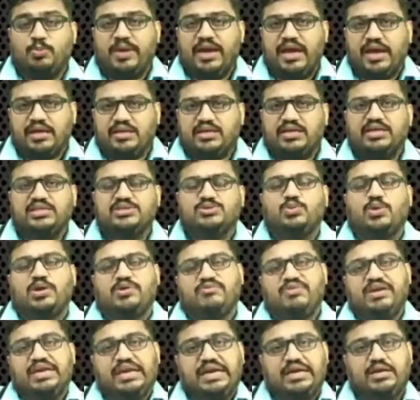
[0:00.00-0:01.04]
main things
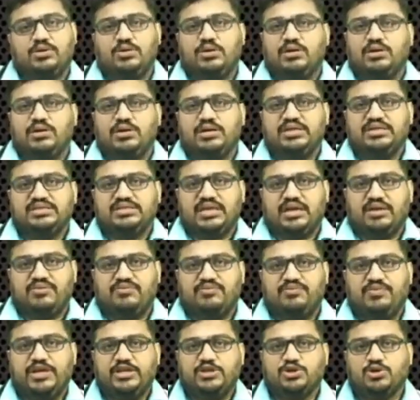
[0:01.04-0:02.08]
what we need to learn is that
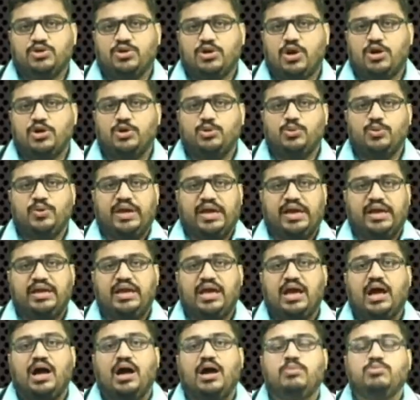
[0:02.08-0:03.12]
we should not do
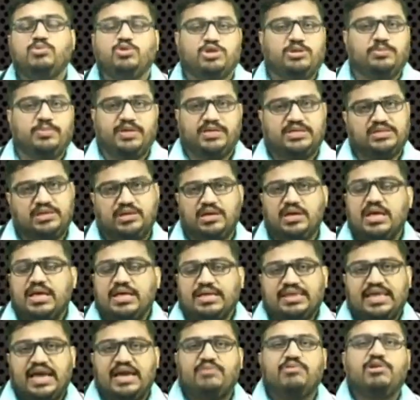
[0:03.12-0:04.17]
any harm to the patient.
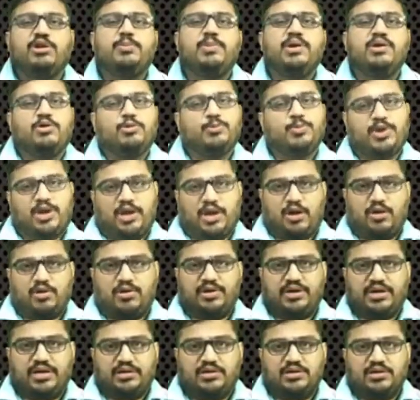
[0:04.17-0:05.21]
That will be our
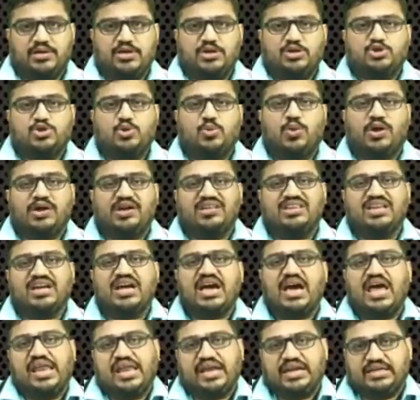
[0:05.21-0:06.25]
priority. So what are the
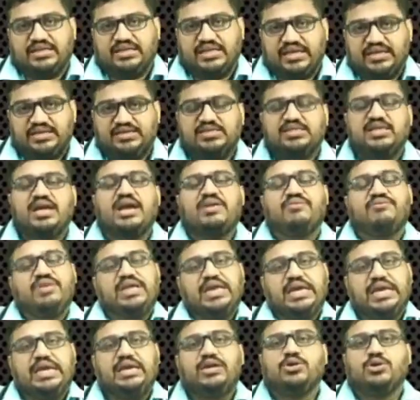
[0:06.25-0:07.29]
correct things that
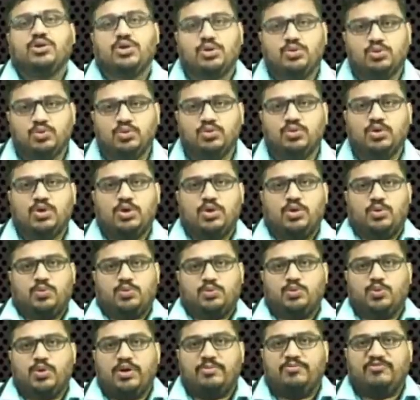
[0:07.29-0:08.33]
we need to do
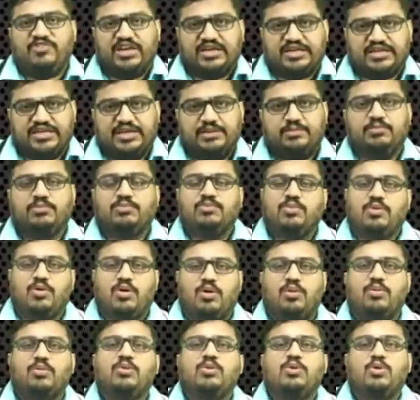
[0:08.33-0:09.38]
to a victim
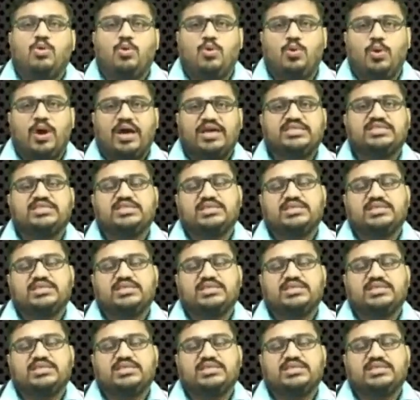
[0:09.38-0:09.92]
who